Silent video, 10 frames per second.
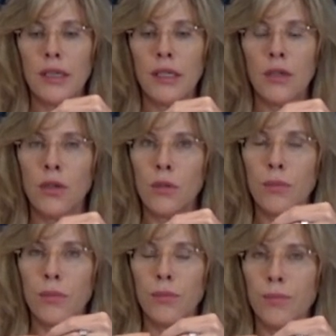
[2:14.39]
little
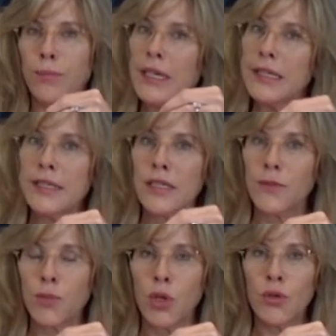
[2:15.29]
pieces
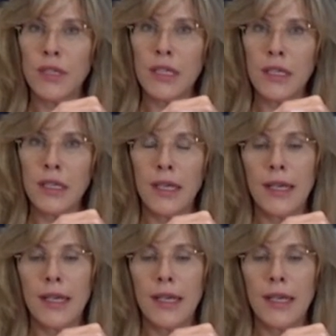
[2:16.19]
of protein,